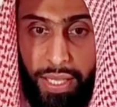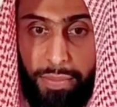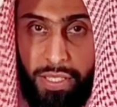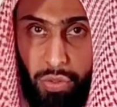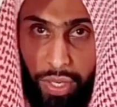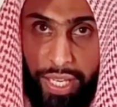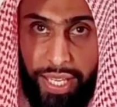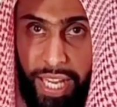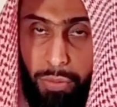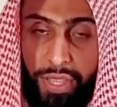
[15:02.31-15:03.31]
A person could
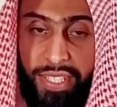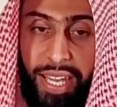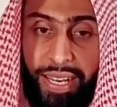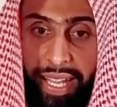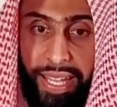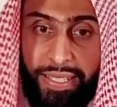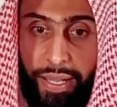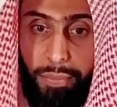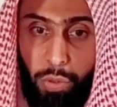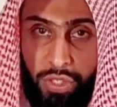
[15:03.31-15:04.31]
indicate with his hand like get
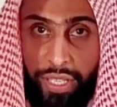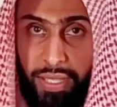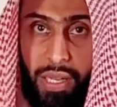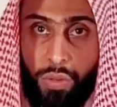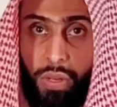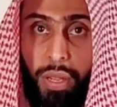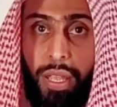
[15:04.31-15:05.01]
up or sit down.